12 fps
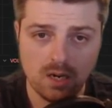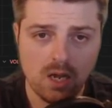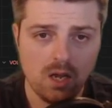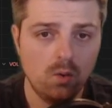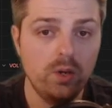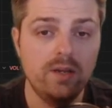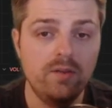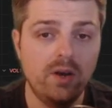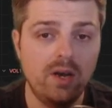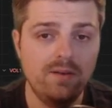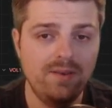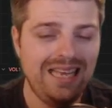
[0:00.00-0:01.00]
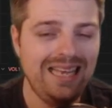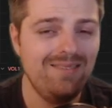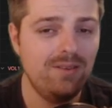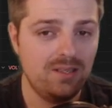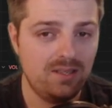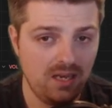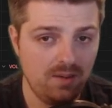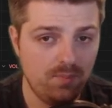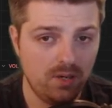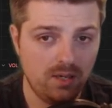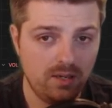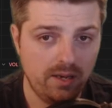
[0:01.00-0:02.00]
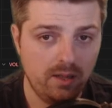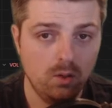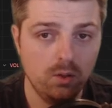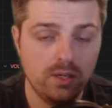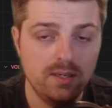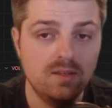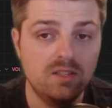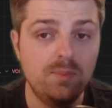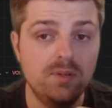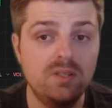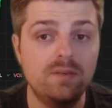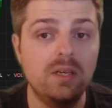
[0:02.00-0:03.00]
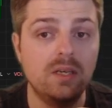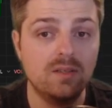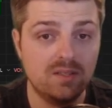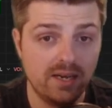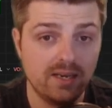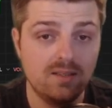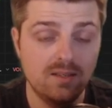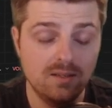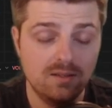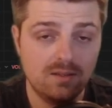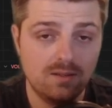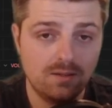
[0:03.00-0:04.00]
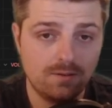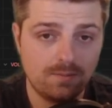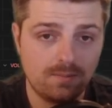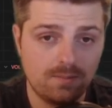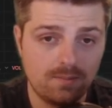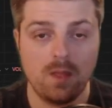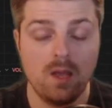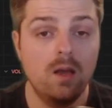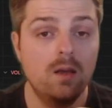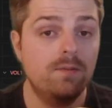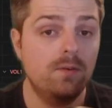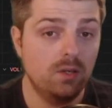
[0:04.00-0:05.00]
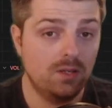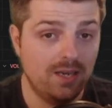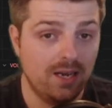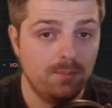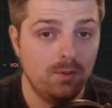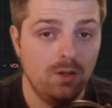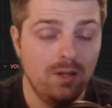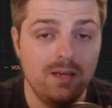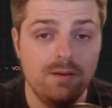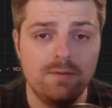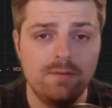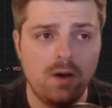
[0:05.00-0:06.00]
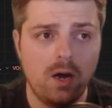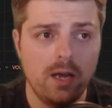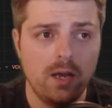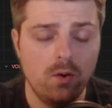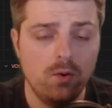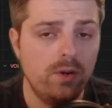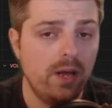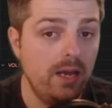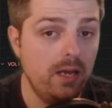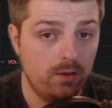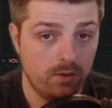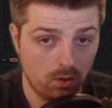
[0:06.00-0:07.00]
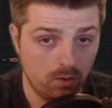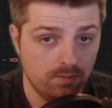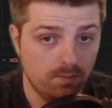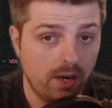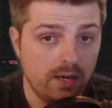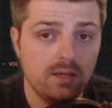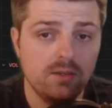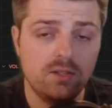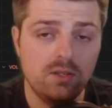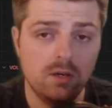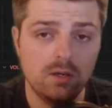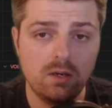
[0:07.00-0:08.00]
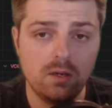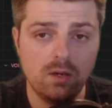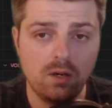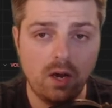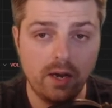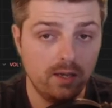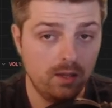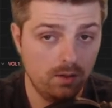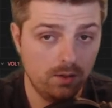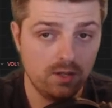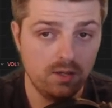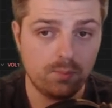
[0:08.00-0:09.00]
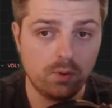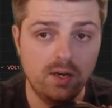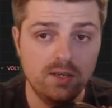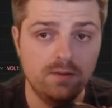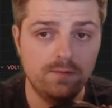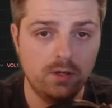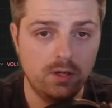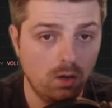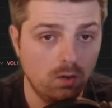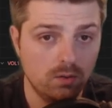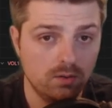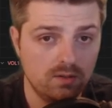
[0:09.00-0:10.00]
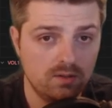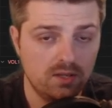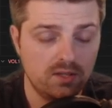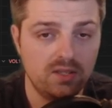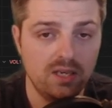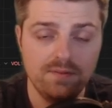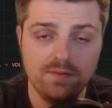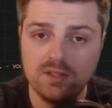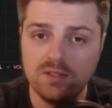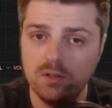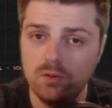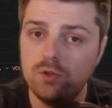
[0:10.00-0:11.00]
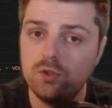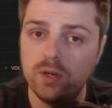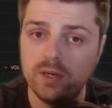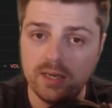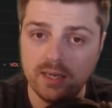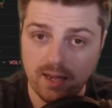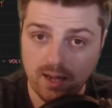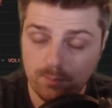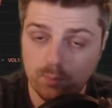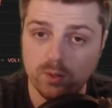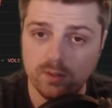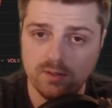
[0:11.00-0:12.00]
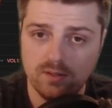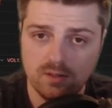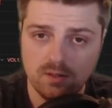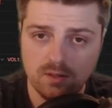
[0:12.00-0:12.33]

We can dive even deeper and look into specific sectors. For example, if I own a gold mining stock, I can look at the price of gold to see if it's still trending upwards.